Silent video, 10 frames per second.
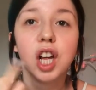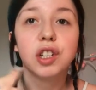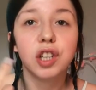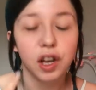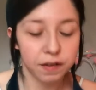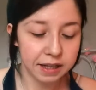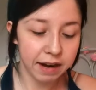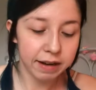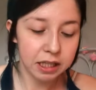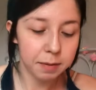surface
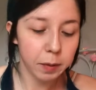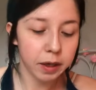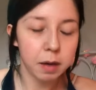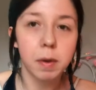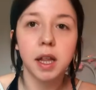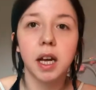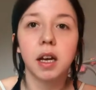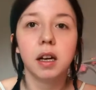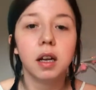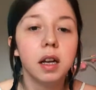area to be working with here.